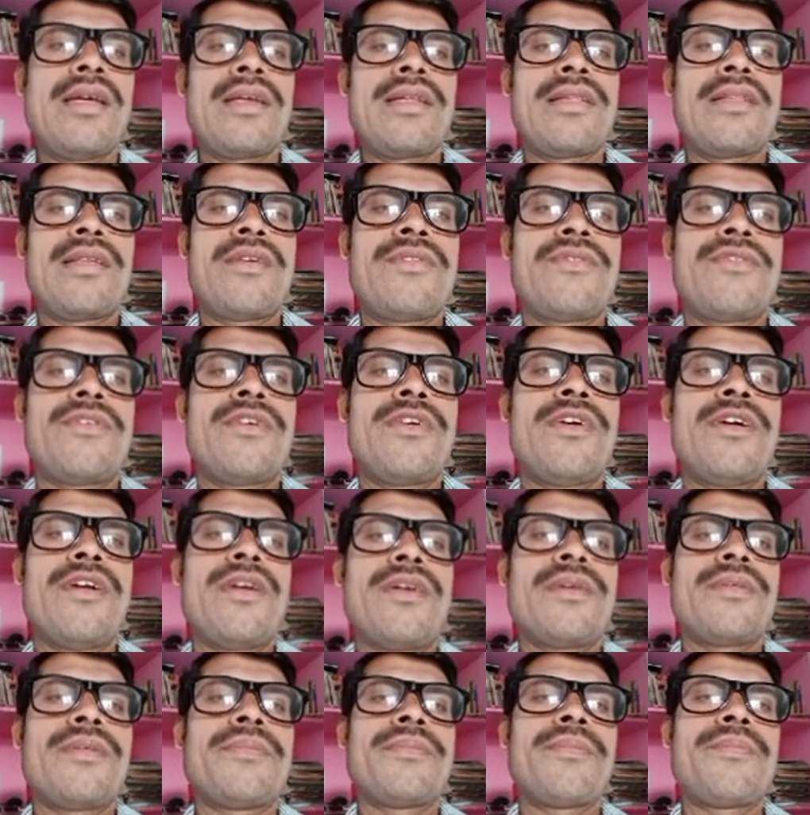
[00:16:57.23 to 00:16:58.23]
Therefore,
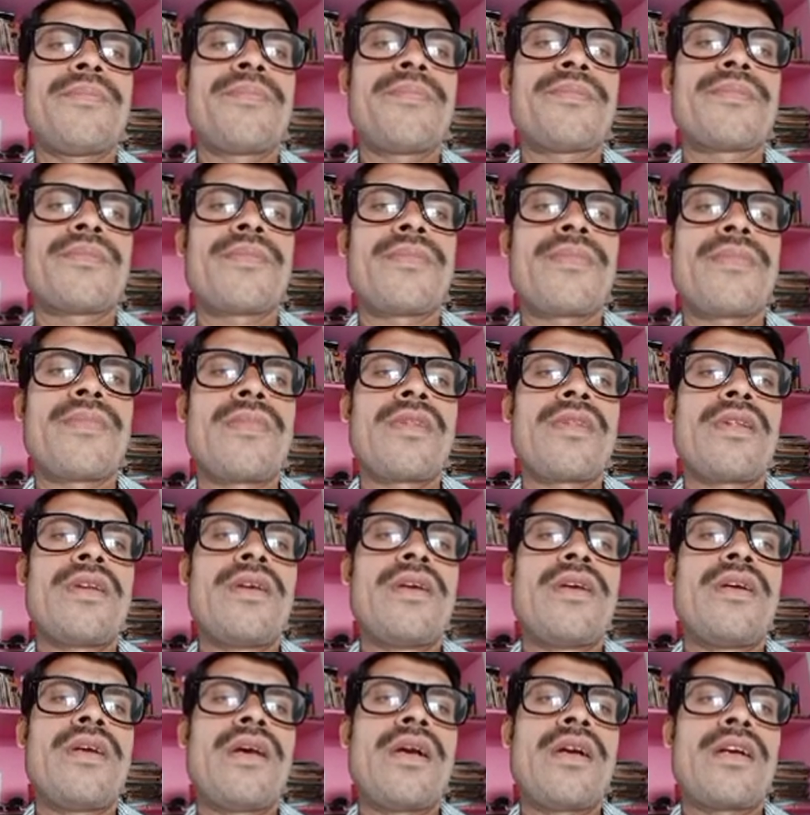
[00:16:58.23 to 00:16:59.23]

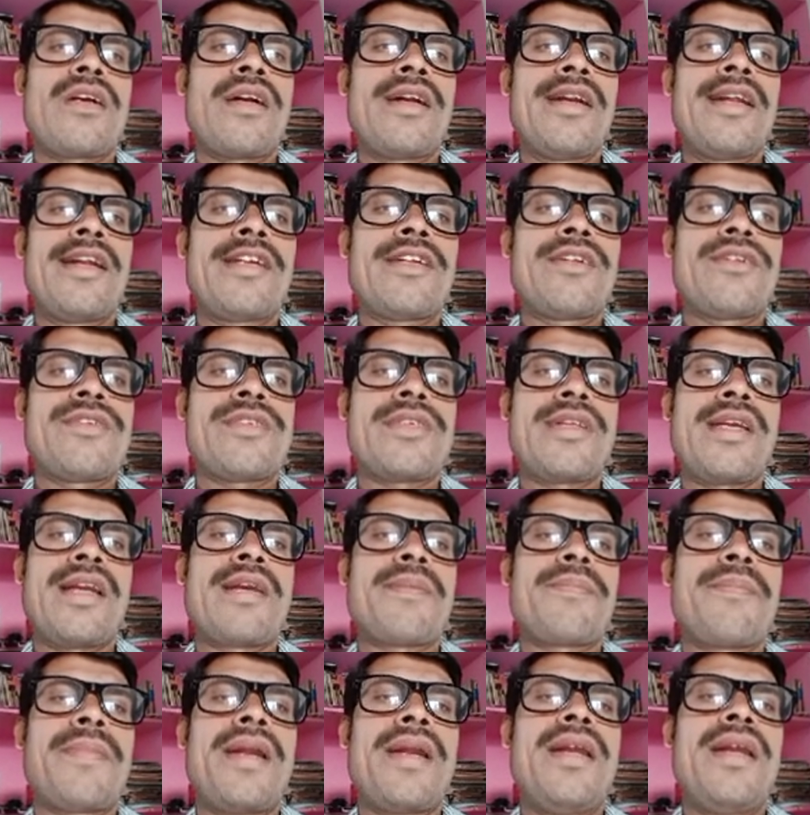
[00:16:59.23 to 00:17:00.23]
according to
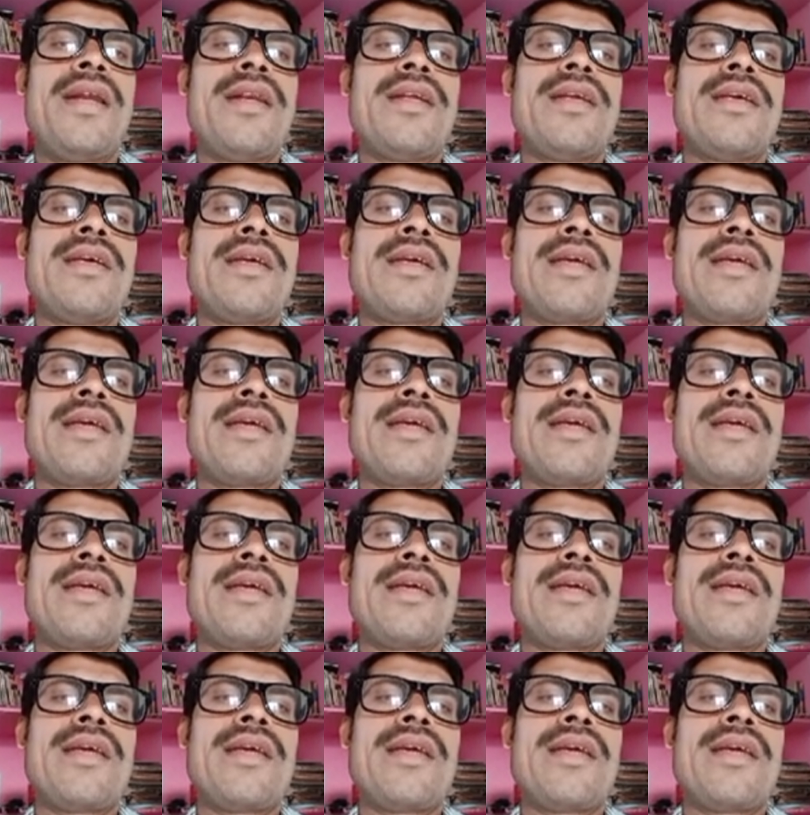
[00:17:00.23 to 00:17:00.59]
statement,